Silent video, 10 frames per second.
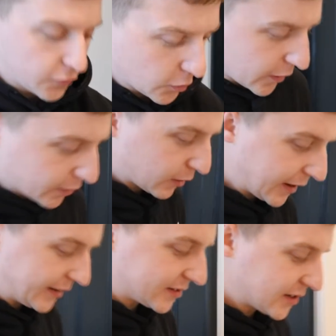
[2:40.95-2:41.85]
Off to a
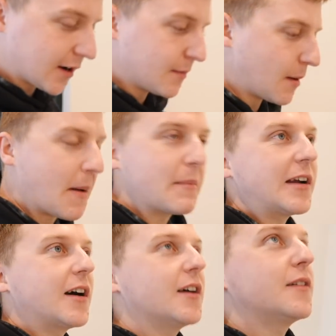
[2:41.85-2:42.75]
great start. My
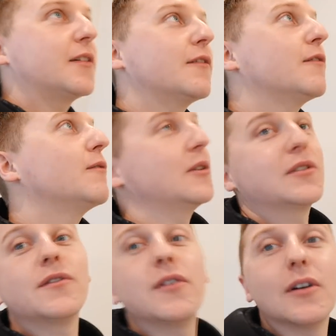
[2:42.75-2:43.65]
memory card
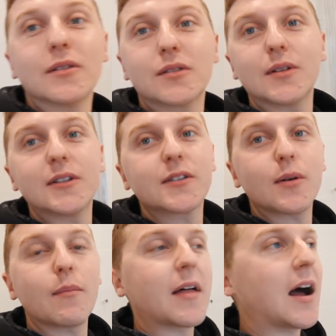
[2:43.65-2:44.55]
was full, so I just
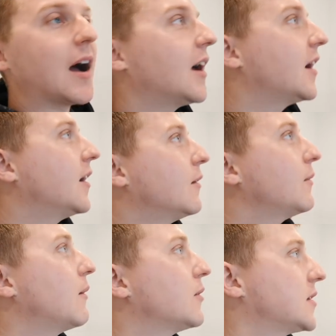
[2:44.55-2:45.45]
swapped that.
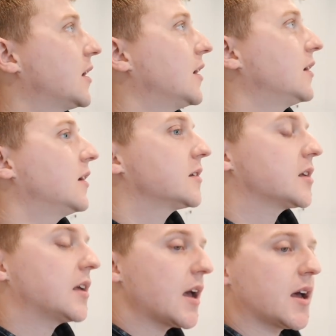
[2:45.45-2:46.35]
Where was I?
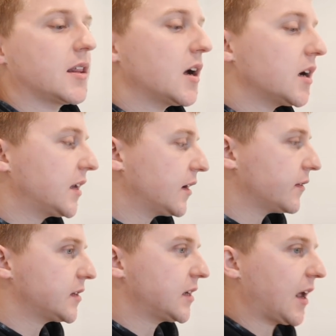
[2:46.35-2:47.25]
So yeah, the idea
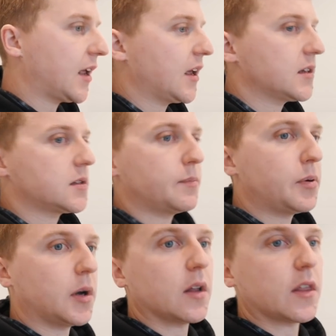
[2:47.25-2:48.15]
of today is to
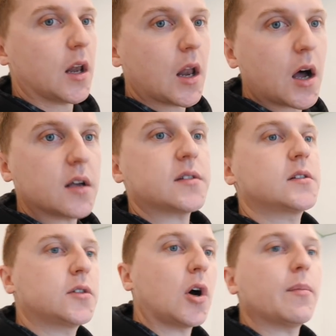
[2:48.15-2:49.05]
put the
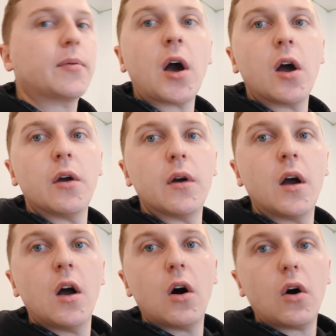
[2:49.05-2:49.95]
last top coat
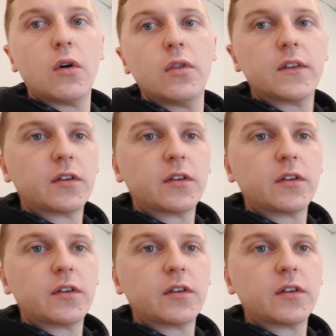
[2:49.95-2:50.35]
on the